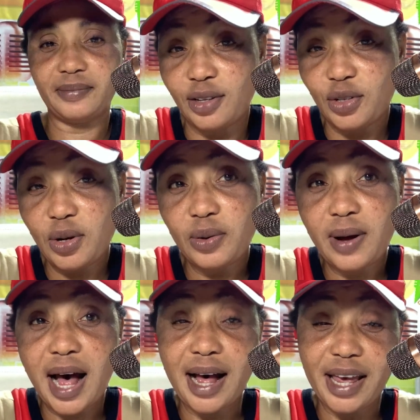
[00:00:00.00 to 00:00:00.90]
So
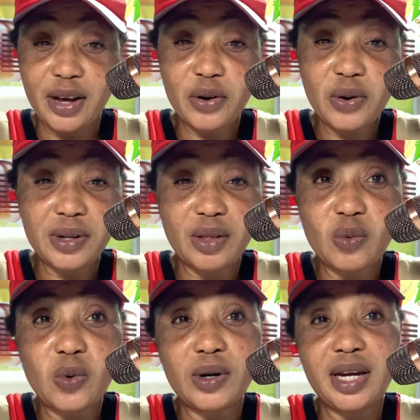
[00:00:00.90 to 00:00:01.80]
I ignored the
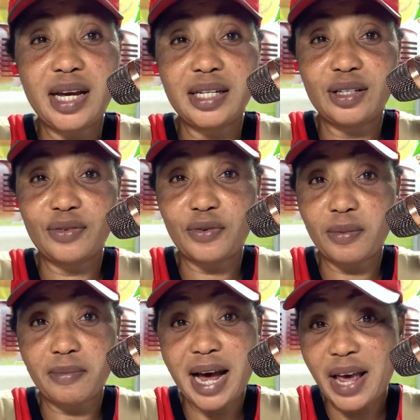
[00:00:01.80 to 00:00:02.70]
warnings
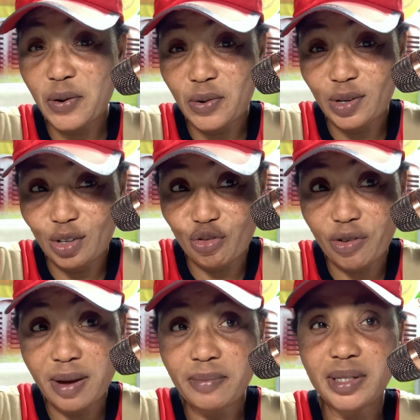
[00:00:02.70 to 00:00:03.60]
from my own
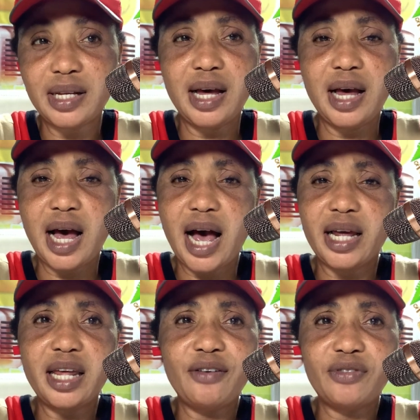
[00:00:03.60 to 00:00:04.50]
dreams
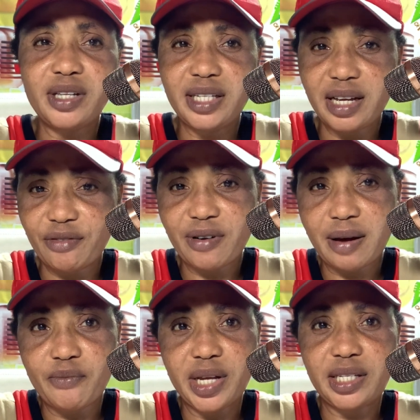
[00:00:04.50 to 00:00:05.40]
and even several
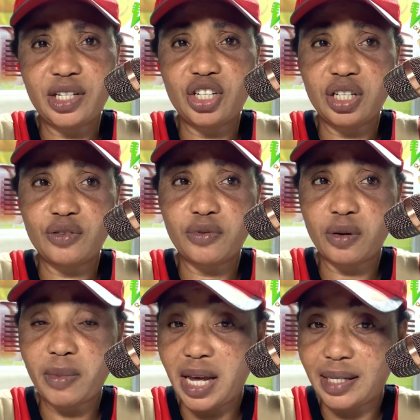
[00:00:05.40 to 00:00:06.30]
messages
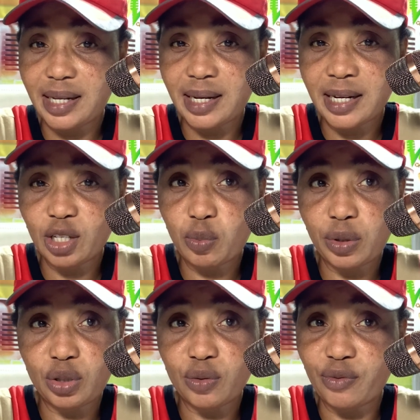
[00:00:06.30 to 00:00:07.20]
from external
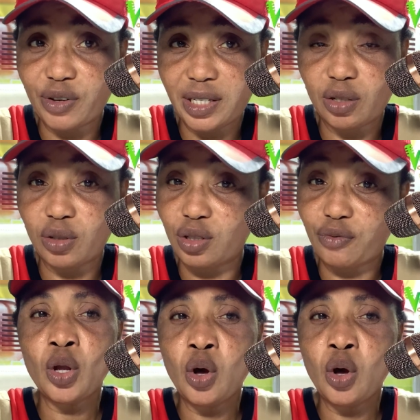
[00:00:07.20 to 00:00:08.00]
spiritual vessels.